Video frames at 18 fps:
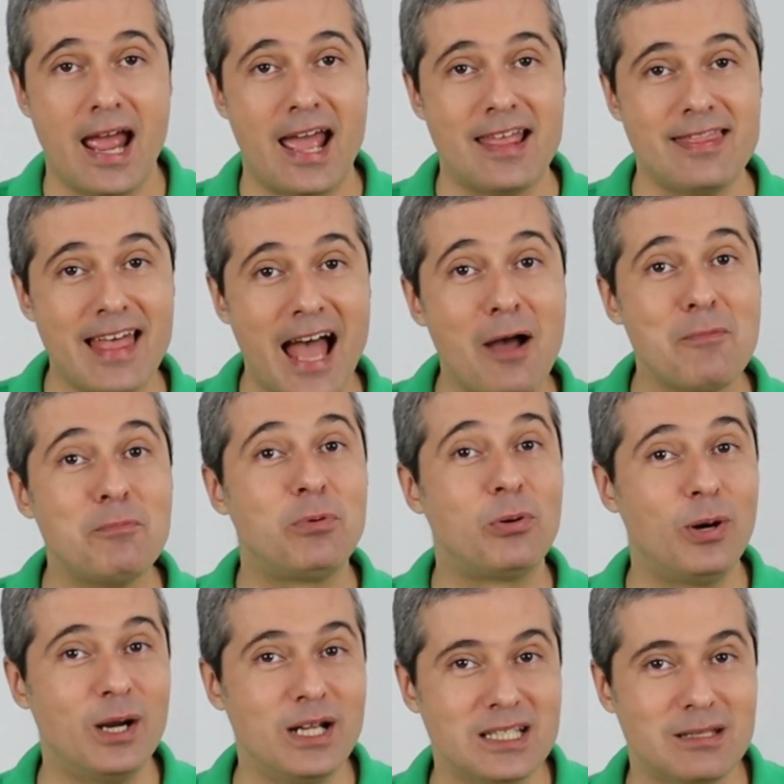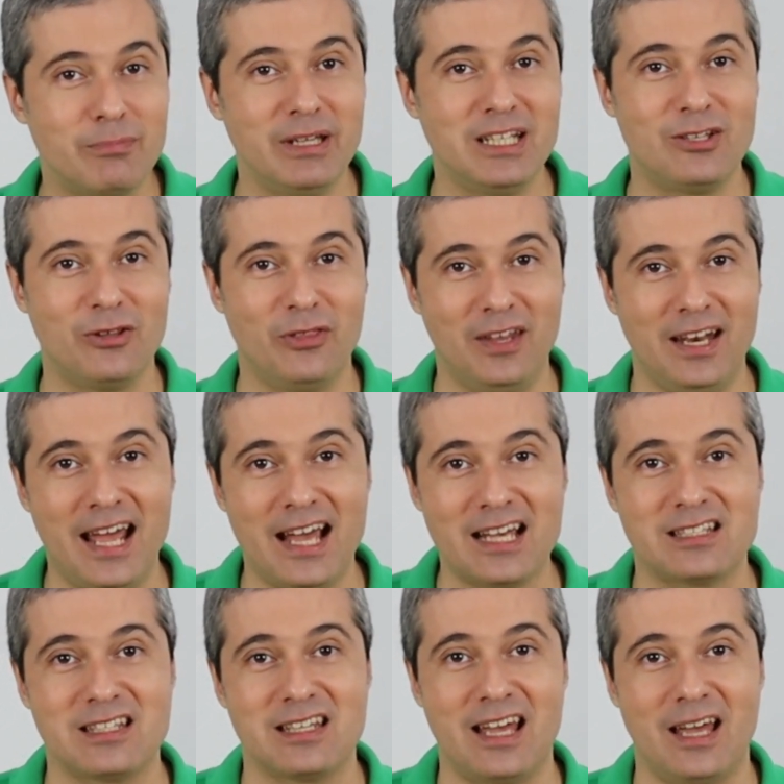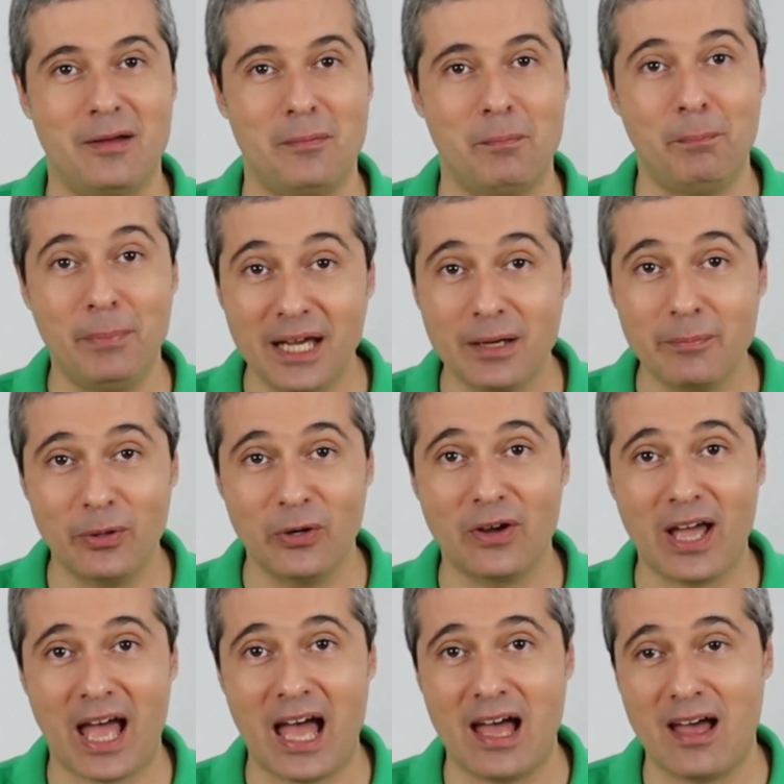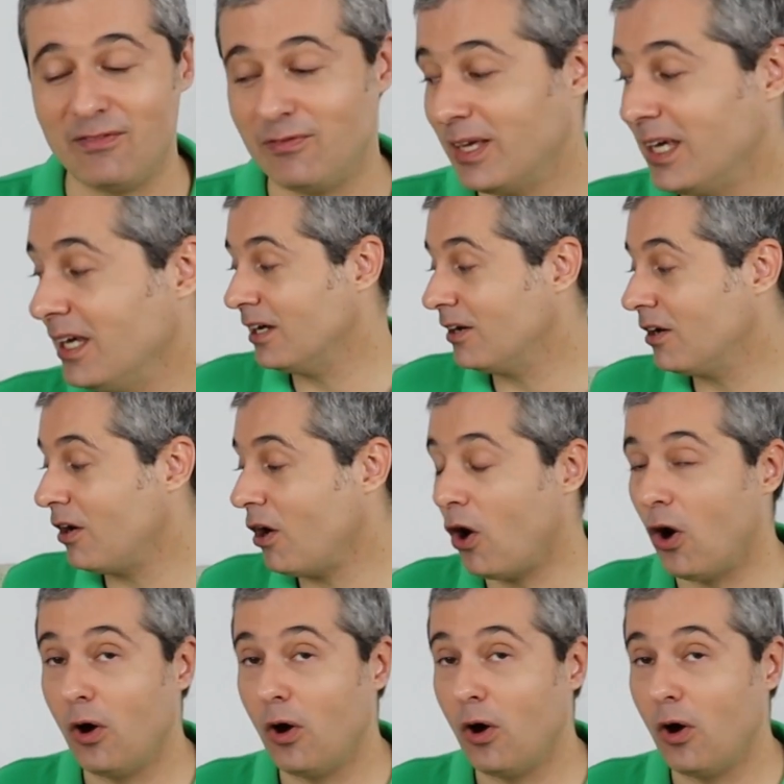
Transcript: And that brings me to the next big book I have here